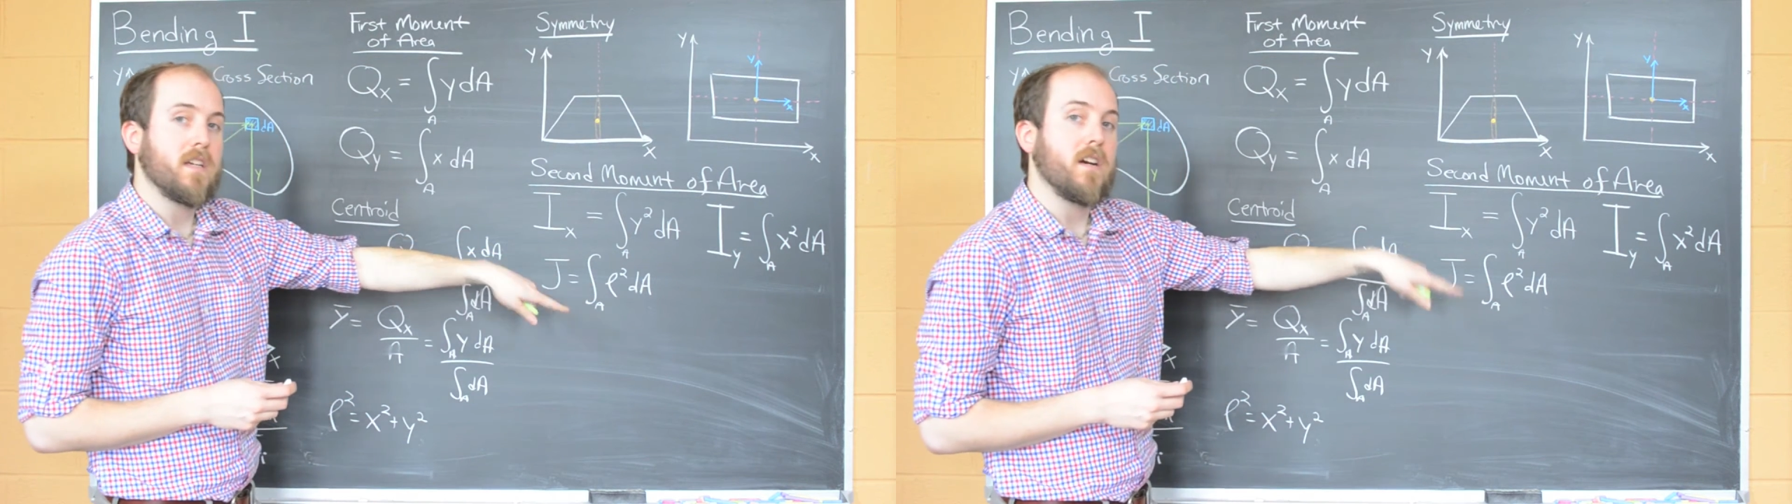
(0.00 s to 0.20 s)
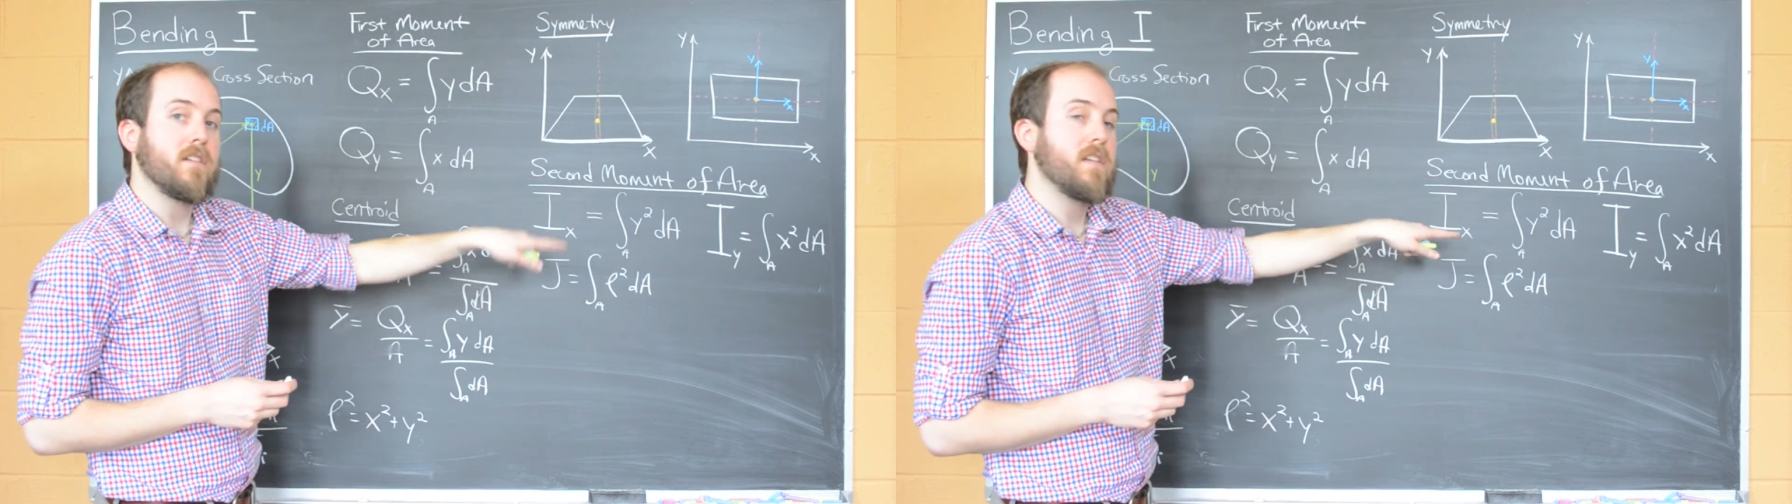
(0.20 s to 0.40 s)

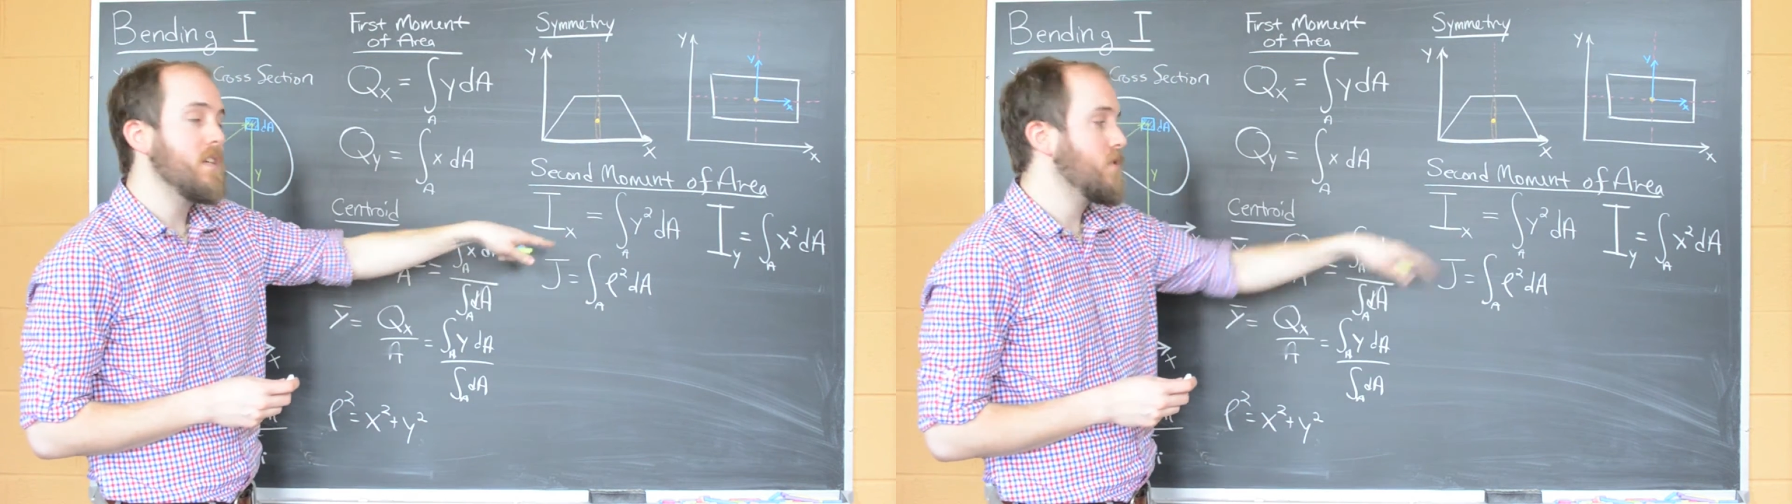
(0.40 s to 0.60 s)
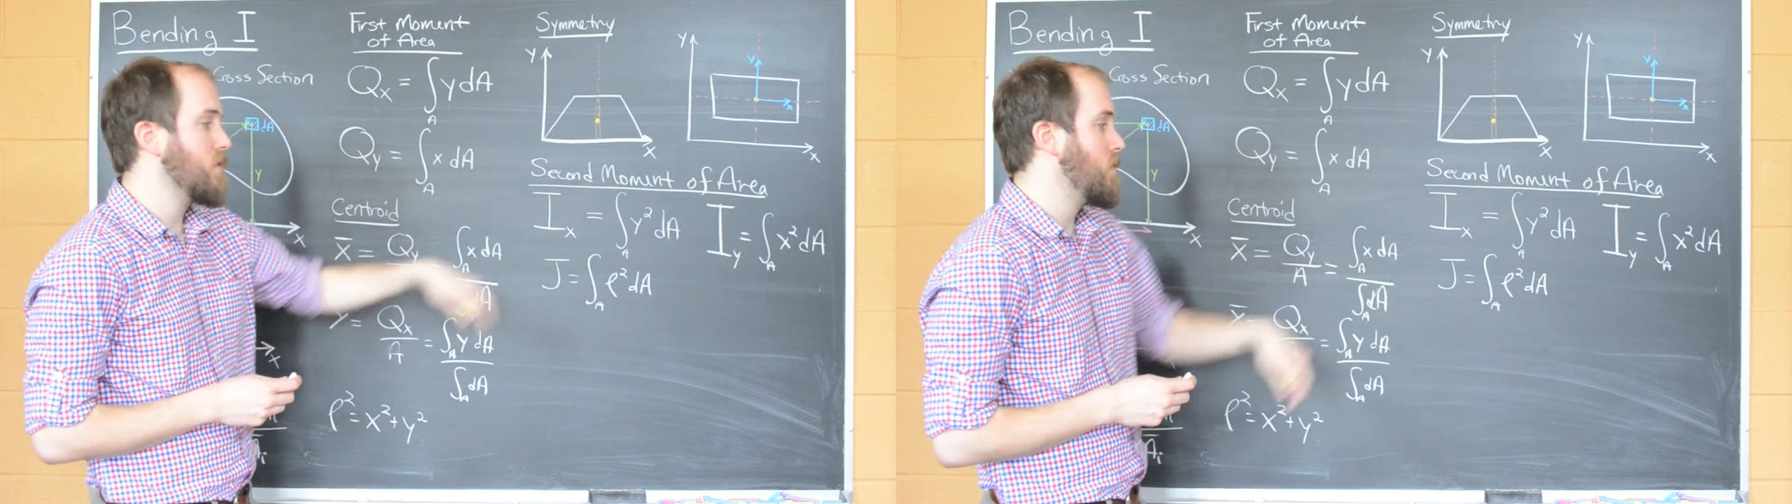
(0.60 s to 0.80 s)

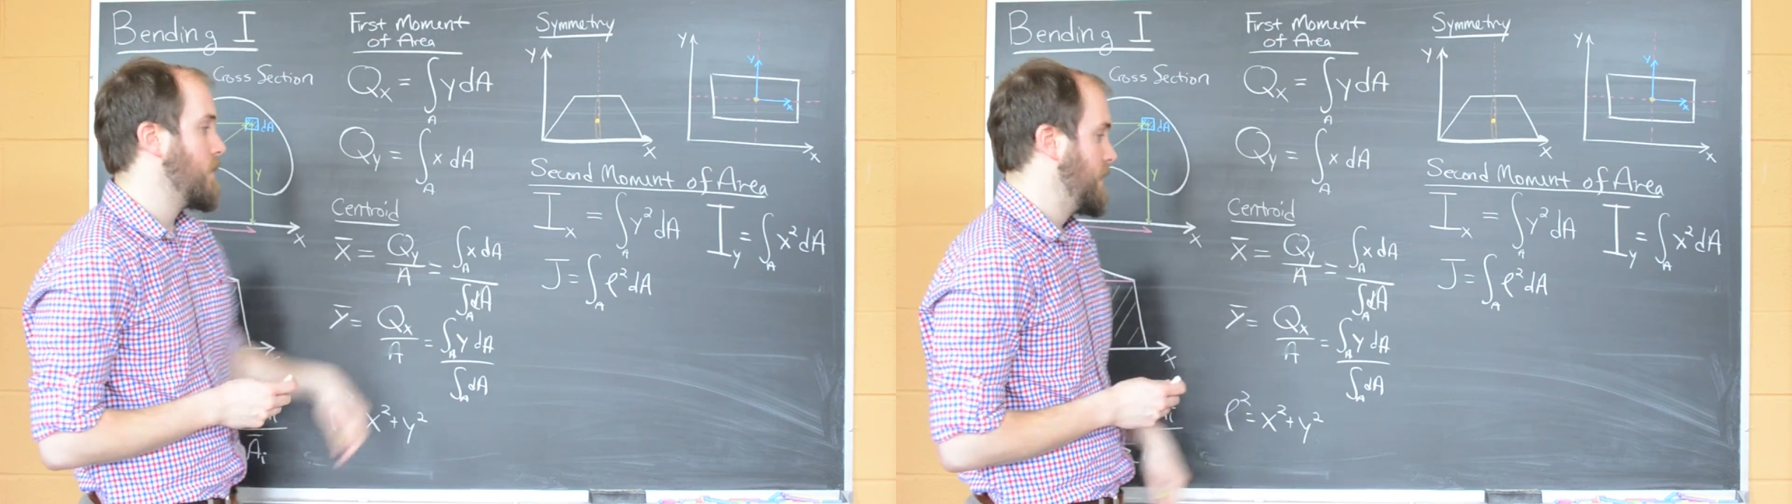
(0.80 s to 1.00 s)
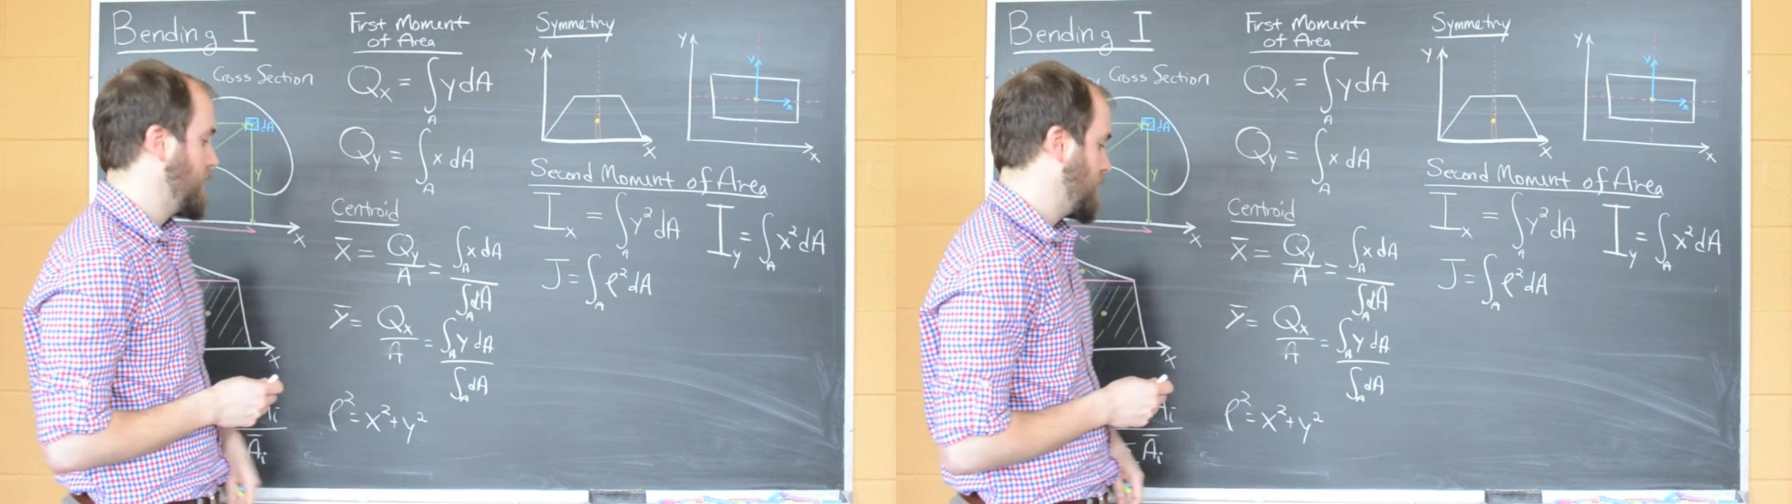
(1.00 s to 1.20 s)
Cartesian
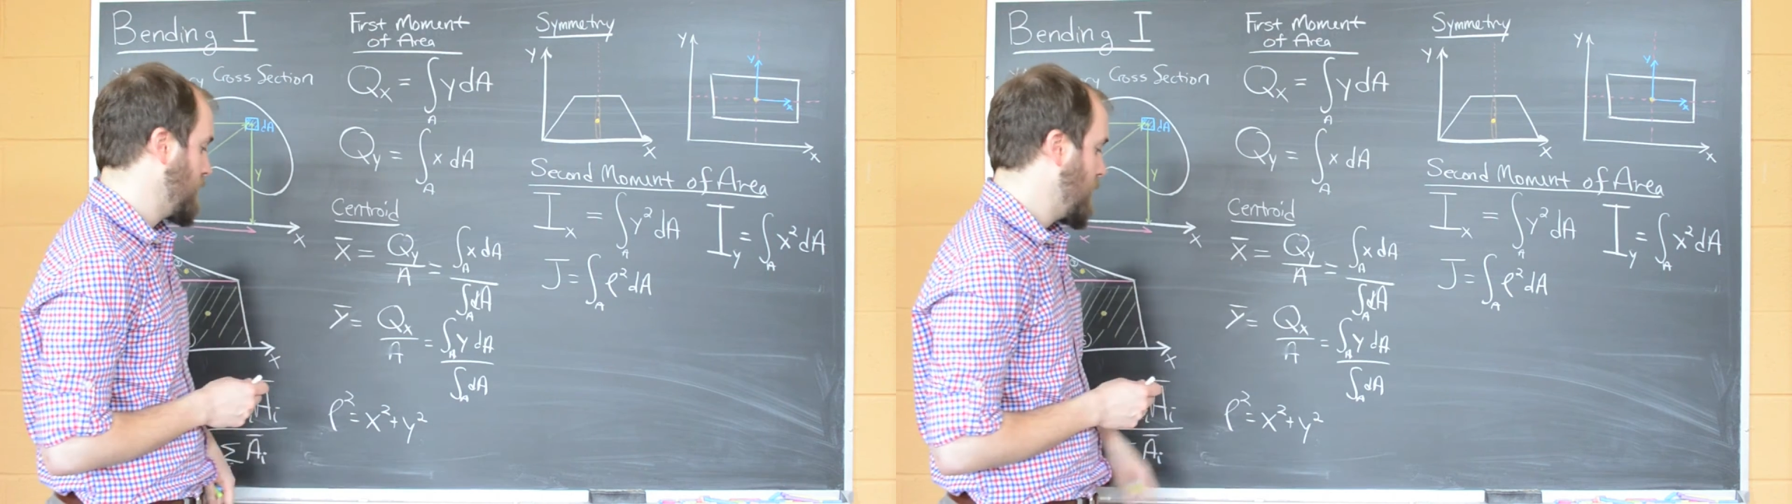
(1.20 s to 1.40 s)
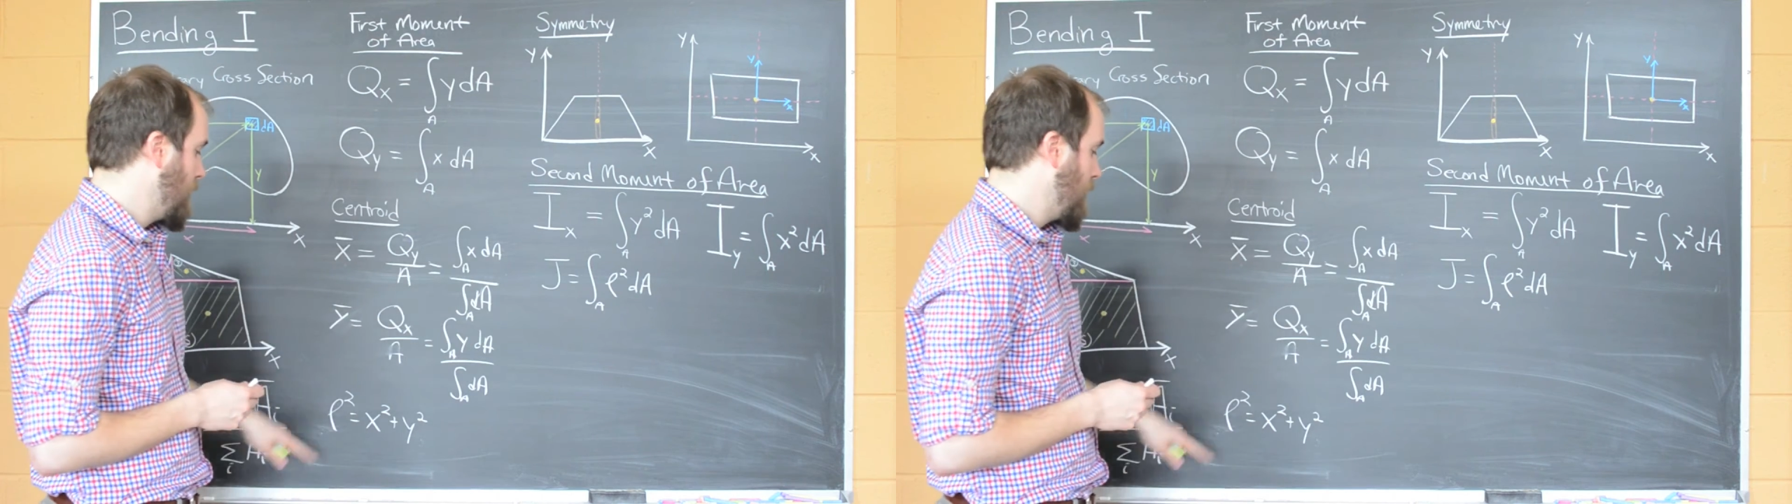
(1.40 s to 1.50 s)
coordinates,